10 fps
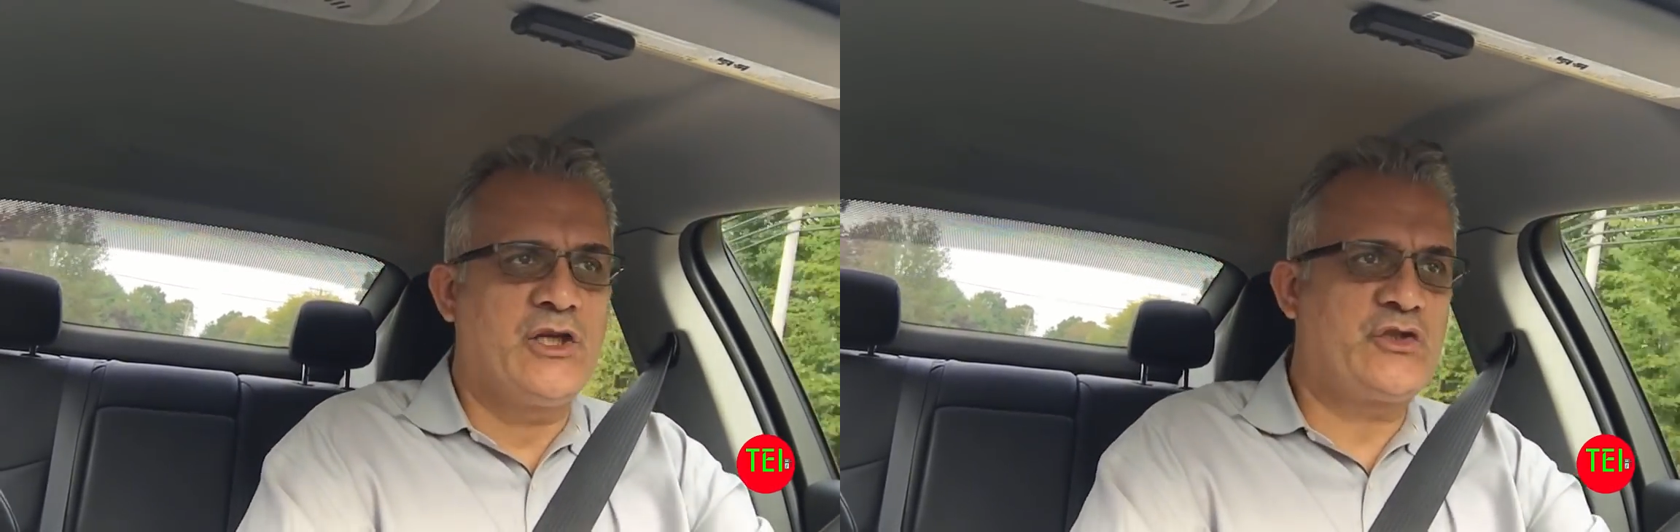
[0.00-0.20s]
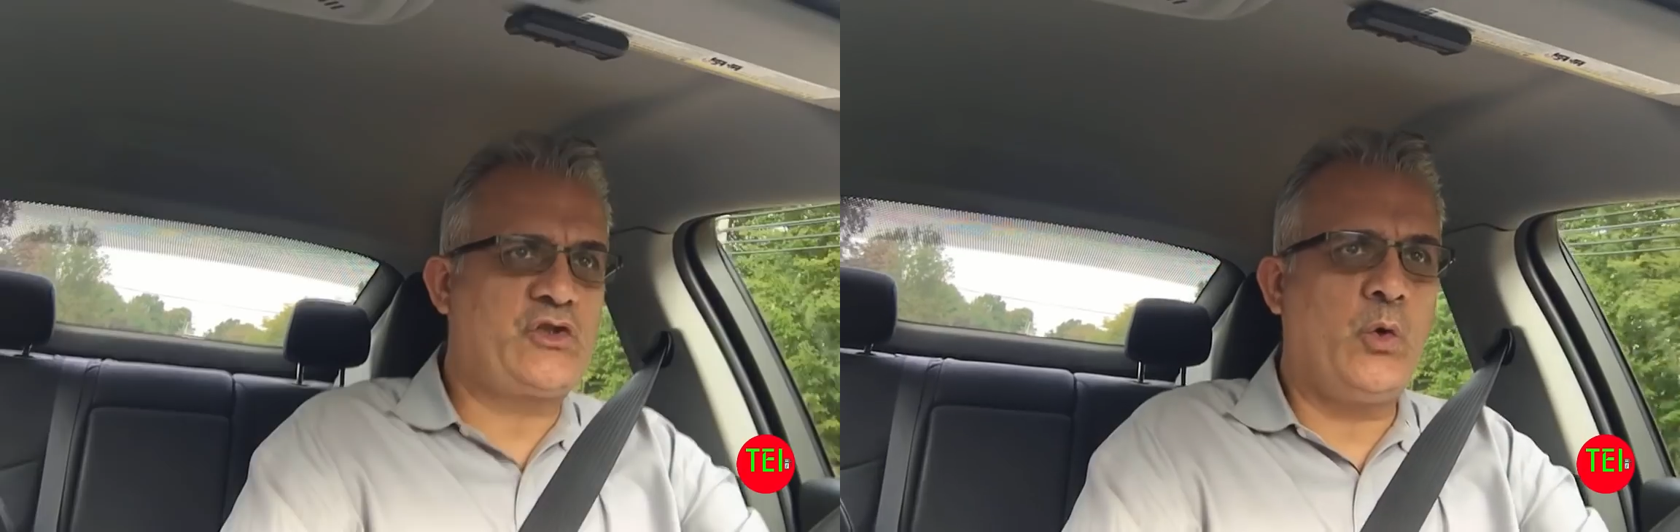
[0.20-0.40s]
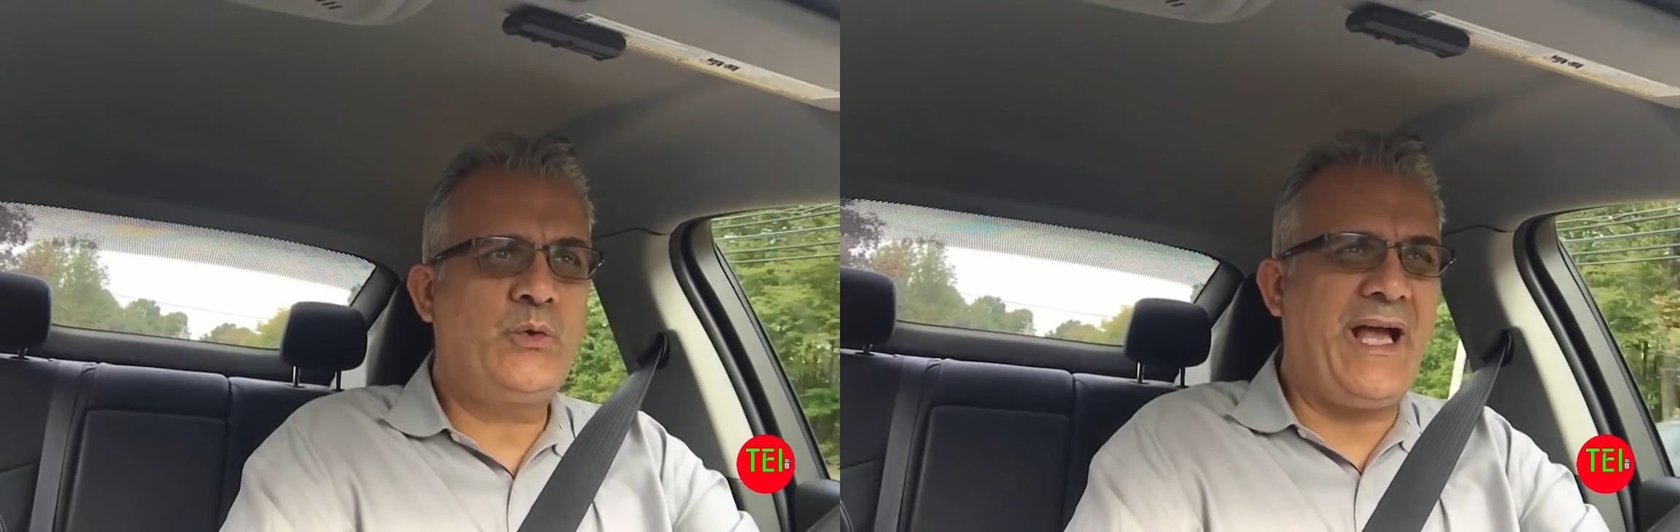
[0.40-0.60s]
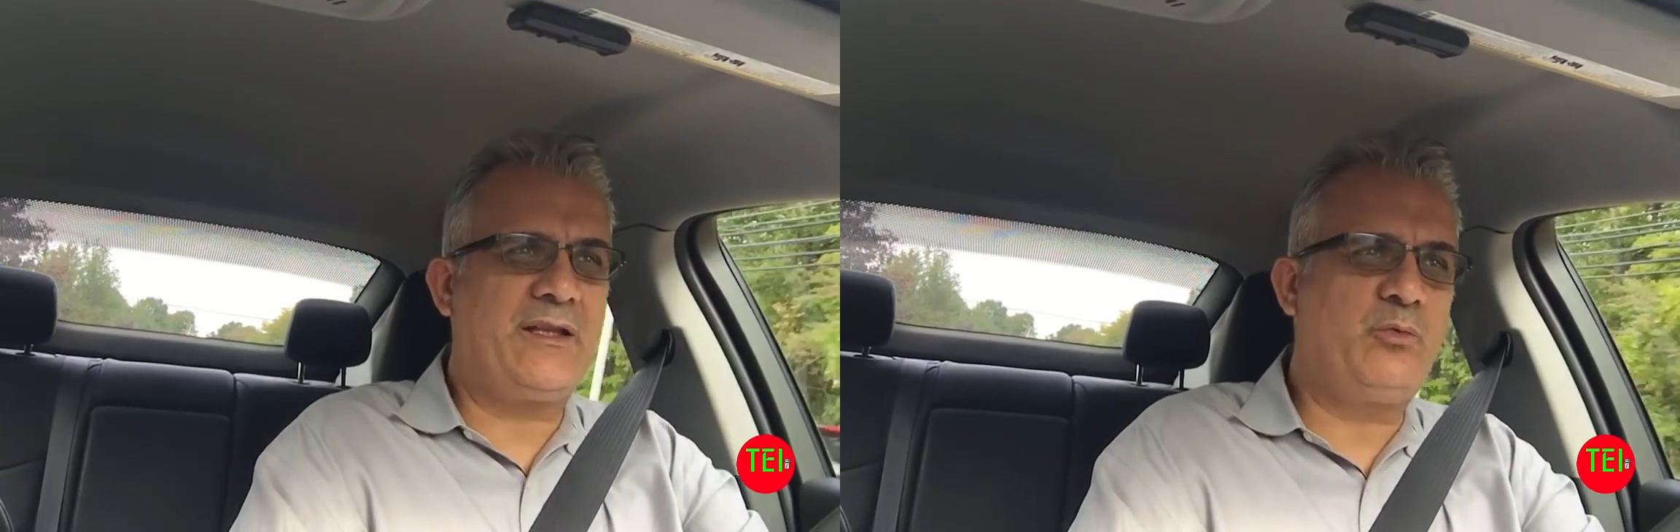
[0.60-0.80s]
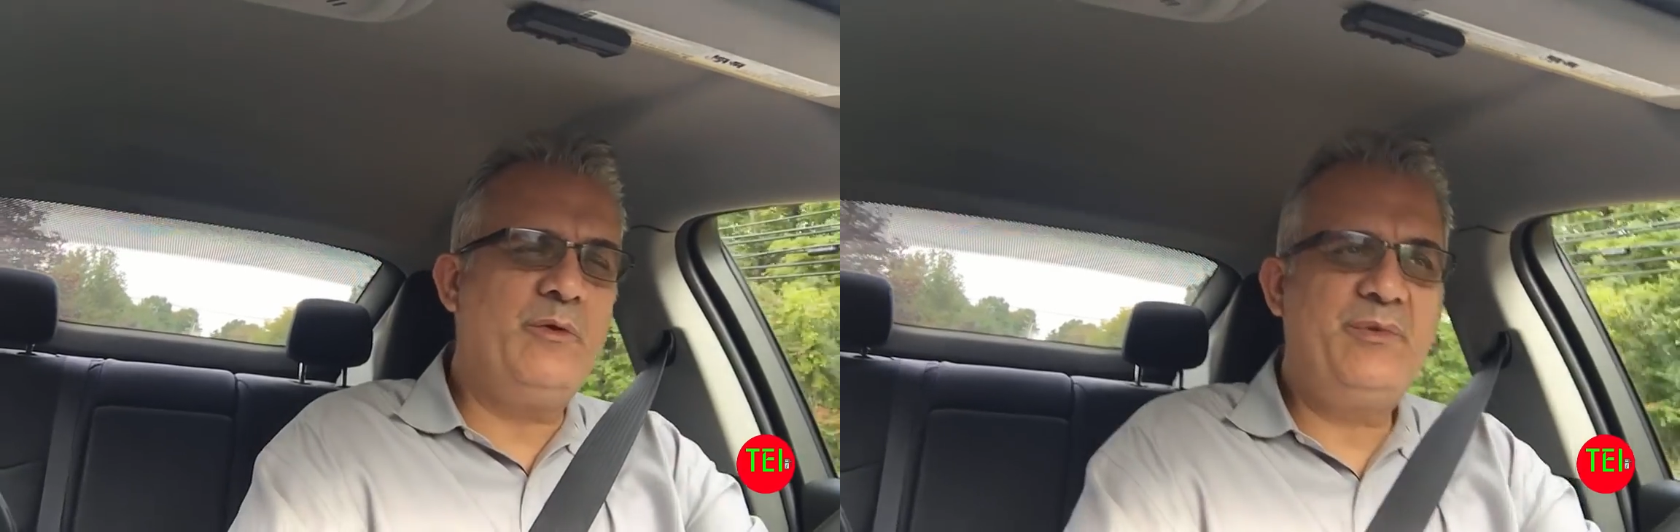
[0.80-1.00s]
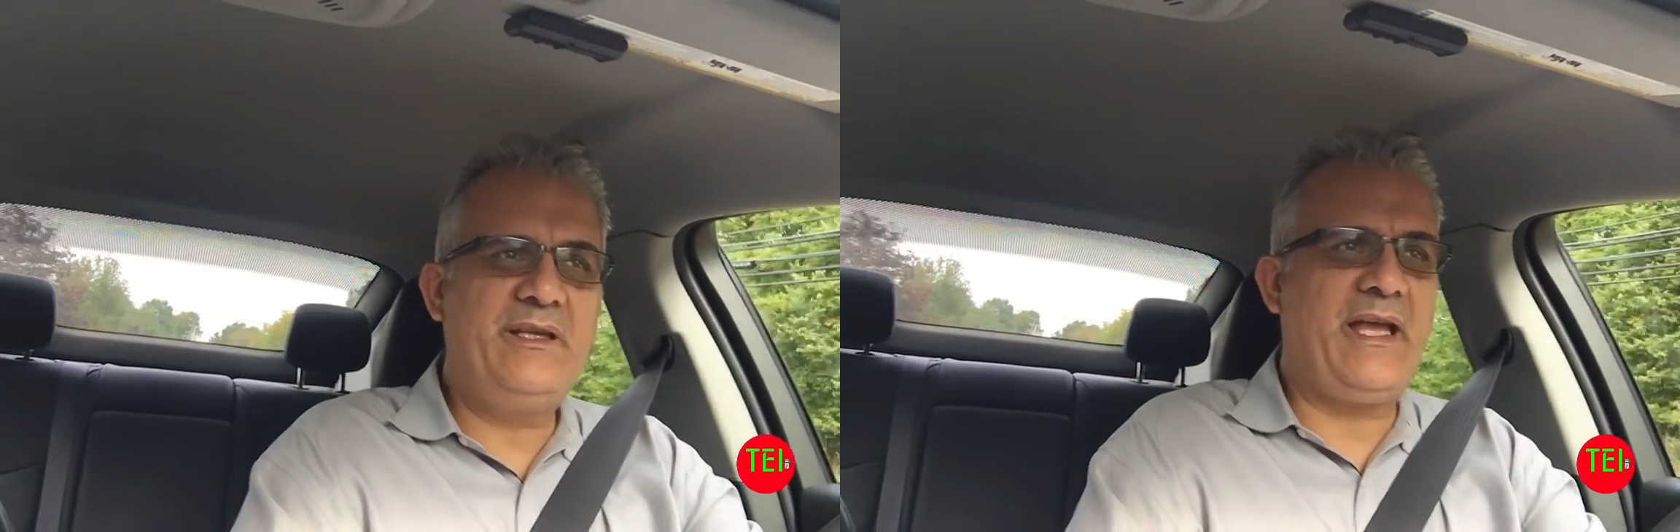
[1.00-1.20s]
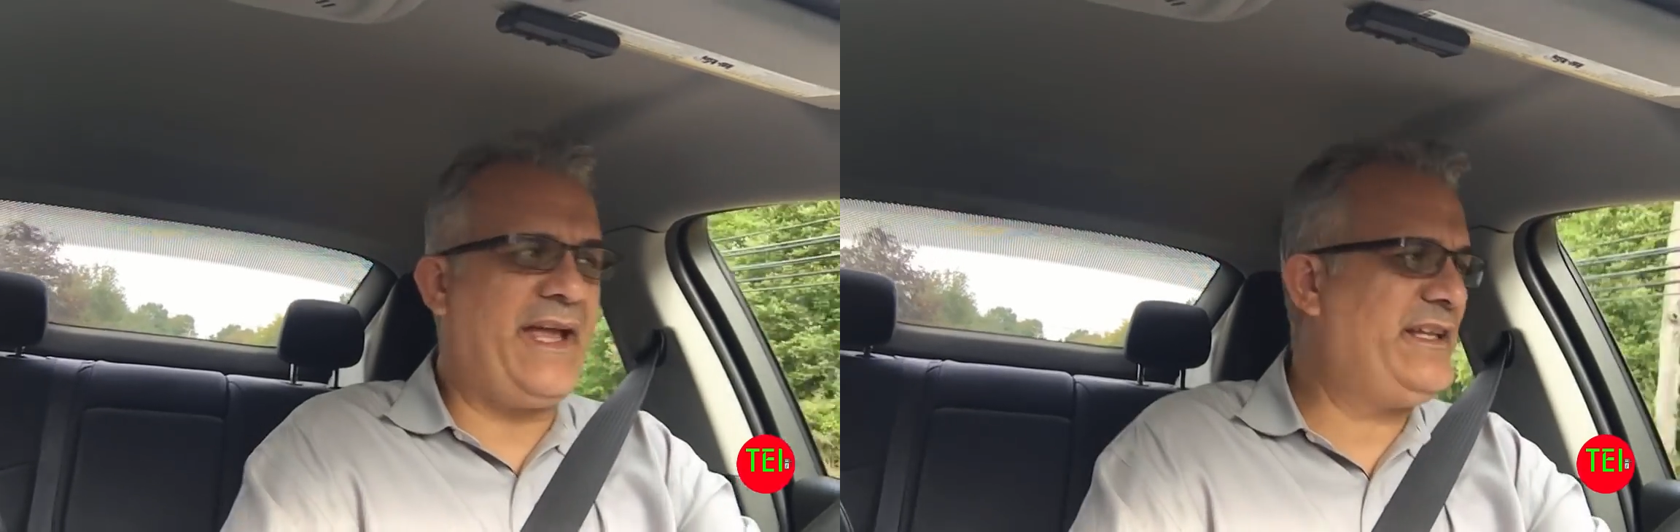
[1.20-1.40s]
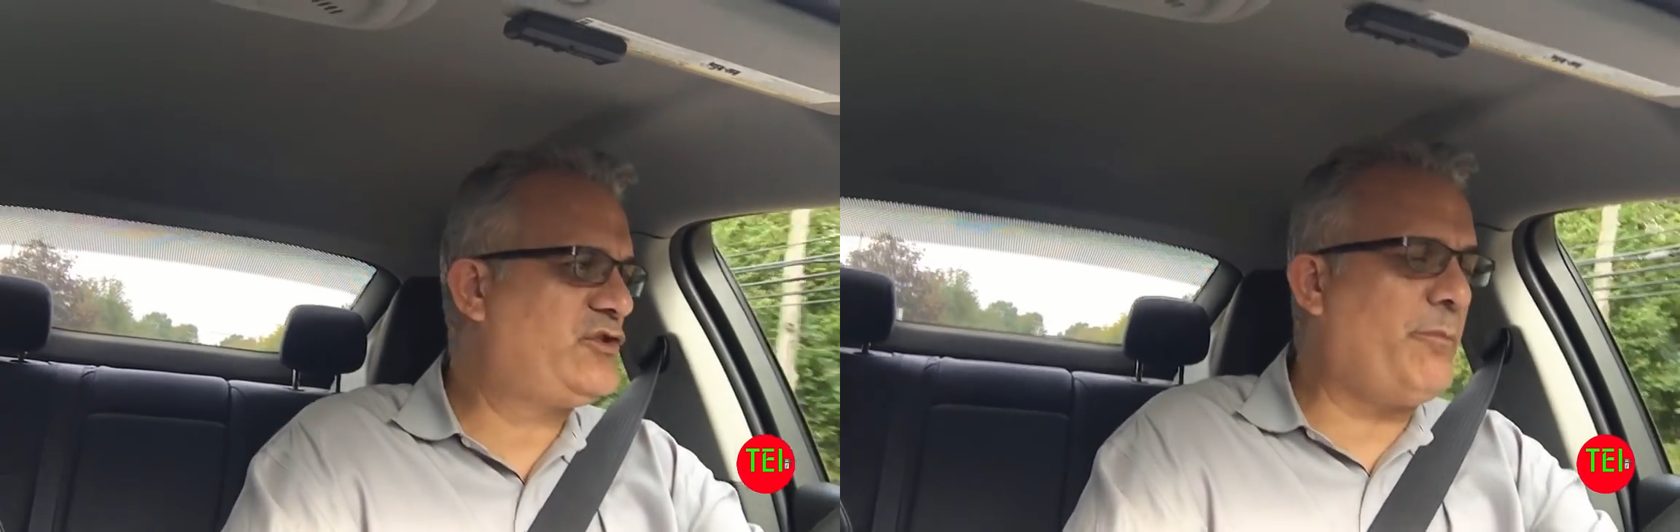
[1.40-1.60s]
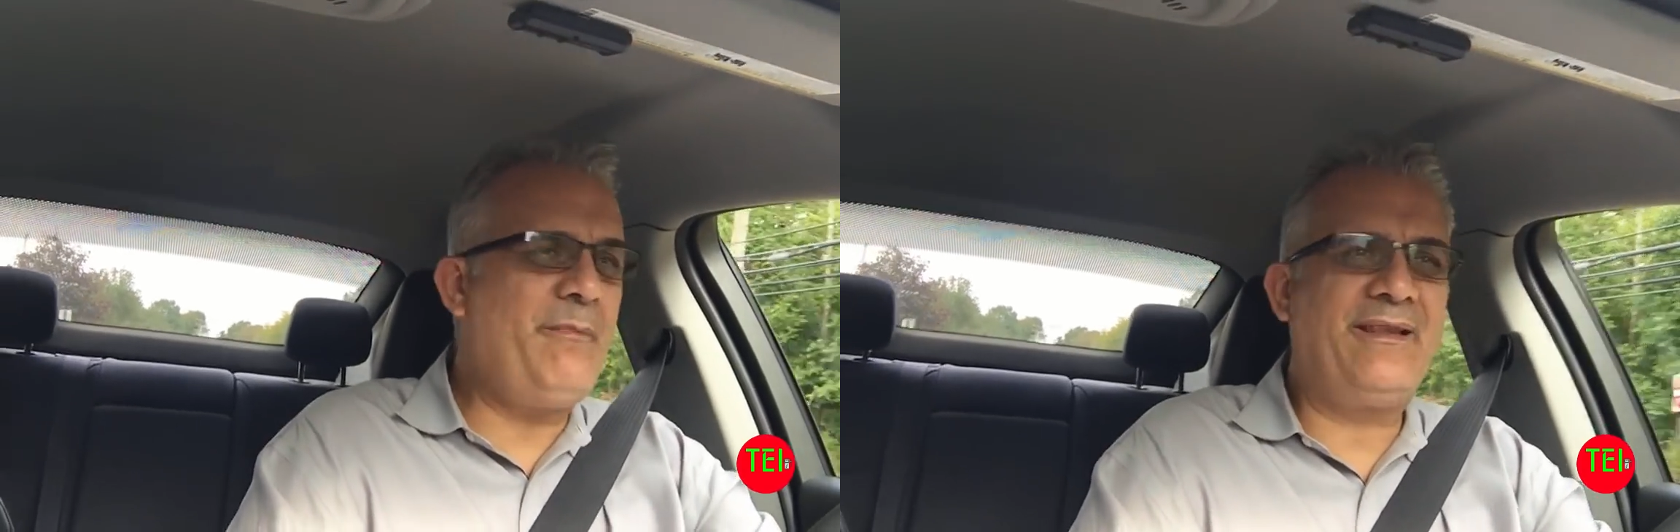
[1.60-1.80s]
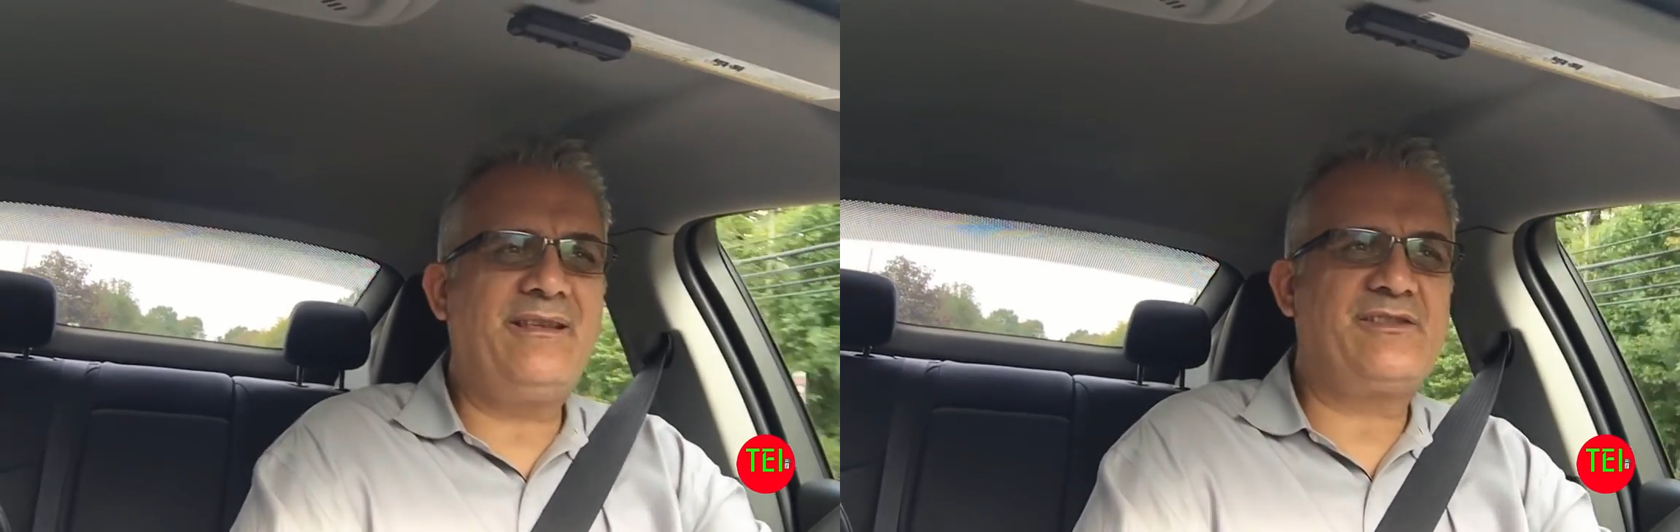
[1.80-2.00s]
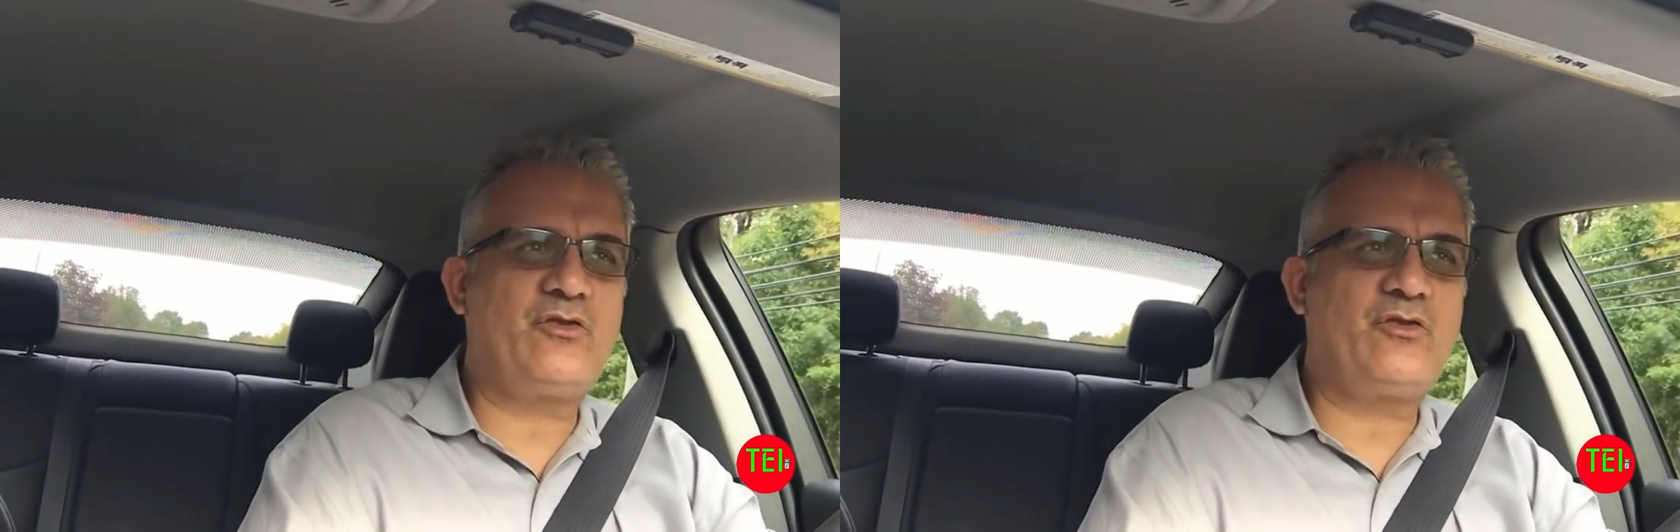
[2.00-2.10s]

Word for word: So that will be a tremendous,